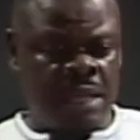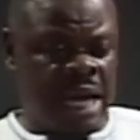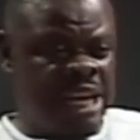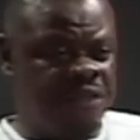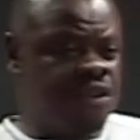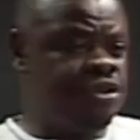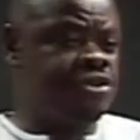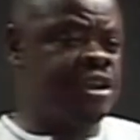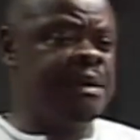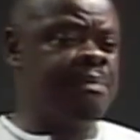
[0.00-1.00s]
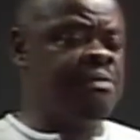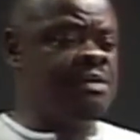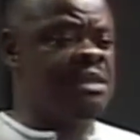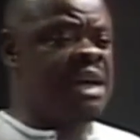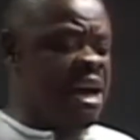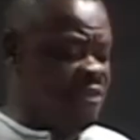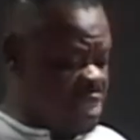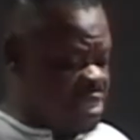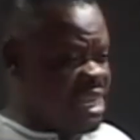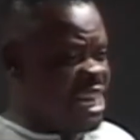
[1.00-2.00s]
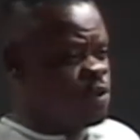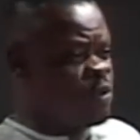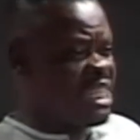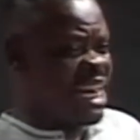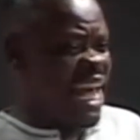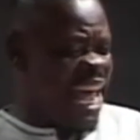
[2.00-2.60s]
Now, if you dream having sex with an